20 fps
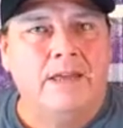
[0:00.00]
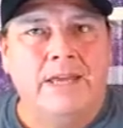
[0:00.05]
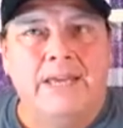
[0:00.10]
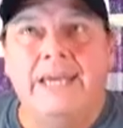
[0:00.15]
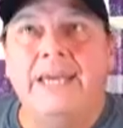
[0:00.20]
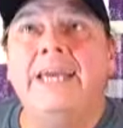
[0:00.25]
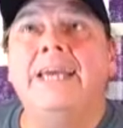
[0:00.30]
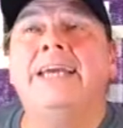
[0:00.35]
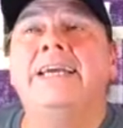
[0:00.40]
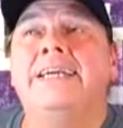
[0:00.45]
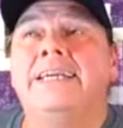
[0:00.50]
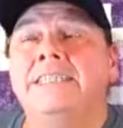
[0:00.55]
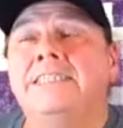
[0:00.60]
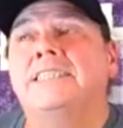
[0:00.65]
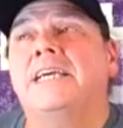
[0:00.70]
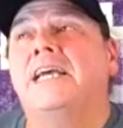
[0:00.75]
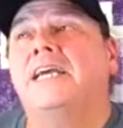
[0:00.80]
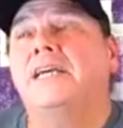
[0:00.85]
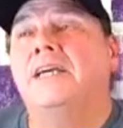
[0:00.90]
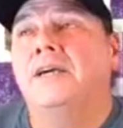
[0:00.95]
He
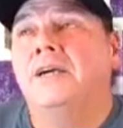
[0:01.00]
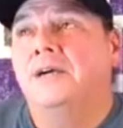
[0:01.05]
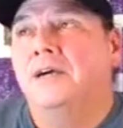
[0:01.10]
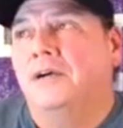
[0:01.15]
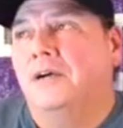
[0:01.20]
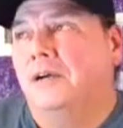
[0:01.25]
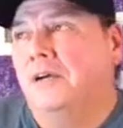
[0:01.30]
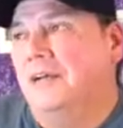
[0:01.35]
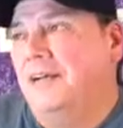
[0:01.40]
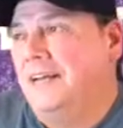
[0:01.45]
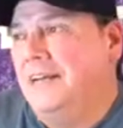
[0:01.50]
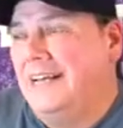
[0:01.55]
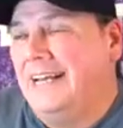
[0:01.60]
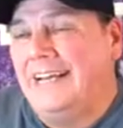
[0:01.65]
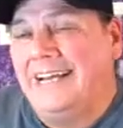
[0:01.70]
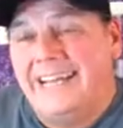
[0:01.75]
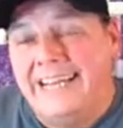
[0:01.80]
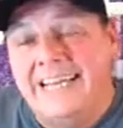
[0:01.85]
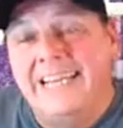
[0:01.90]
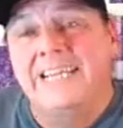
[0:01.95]

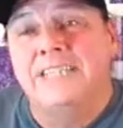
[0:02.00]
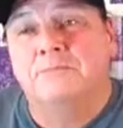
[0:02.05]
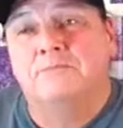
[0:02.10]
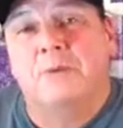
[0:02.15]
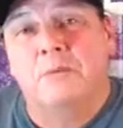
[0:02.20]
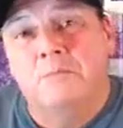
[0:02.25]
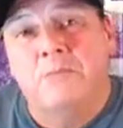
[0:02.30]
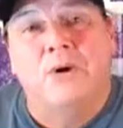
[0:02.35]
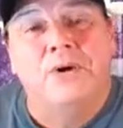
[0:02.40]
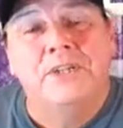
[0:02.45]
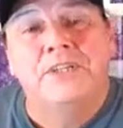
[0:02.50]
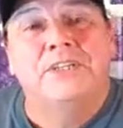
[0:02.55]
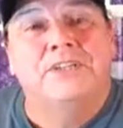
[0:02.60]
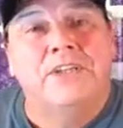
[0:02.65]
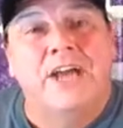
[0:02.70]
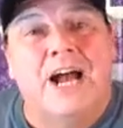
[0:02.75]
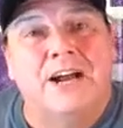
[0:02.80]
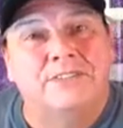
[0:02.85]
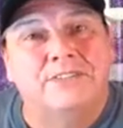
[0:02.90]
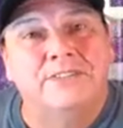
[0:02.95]
is promoting the
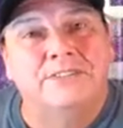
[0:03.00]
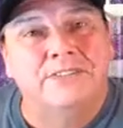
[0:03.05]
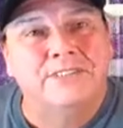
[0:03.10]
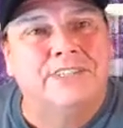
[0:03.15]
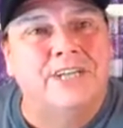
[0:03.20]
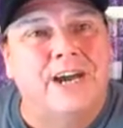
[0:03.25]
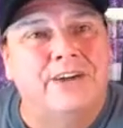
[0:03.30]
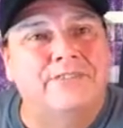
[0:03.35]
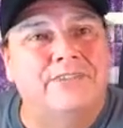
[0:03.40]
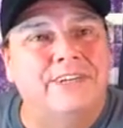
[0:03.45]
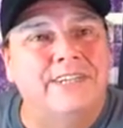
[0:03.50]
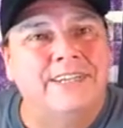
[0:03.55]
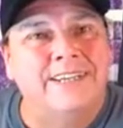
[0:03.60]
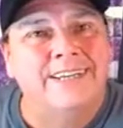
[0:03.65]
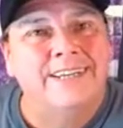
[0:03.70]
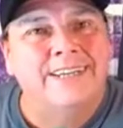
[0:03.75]
doctrine of discovery